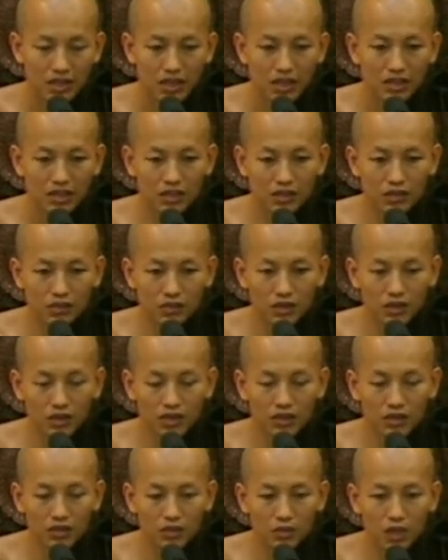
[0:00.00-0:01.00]
In this way,
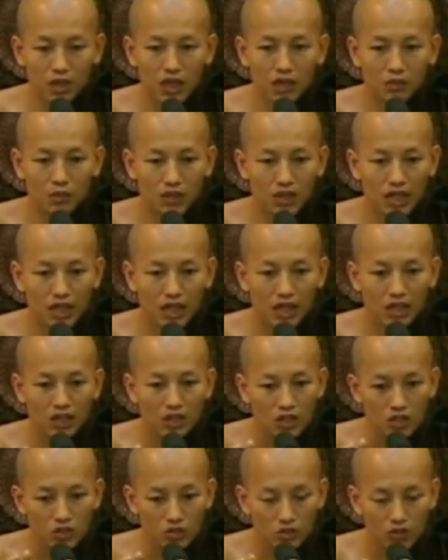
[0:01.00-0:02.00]
your mind becomes
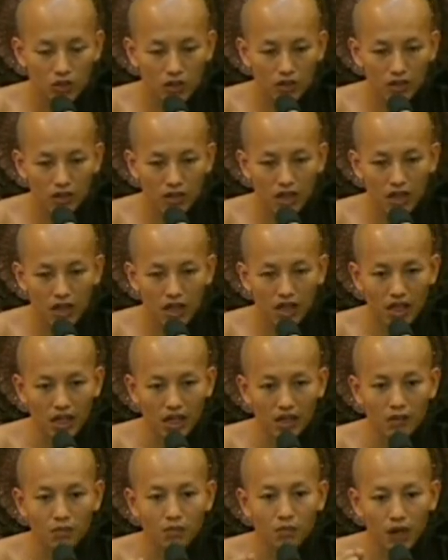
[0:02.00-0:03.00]
stronger
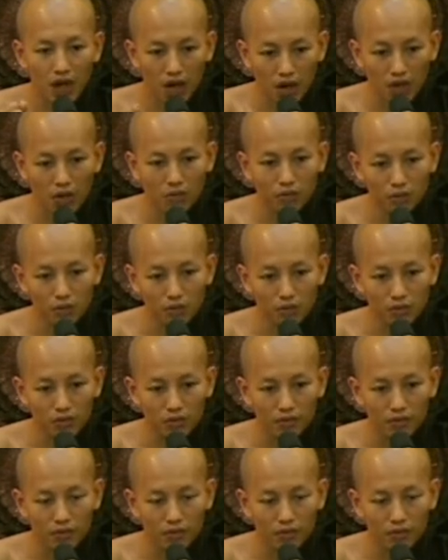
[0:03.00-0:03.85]
and powerful.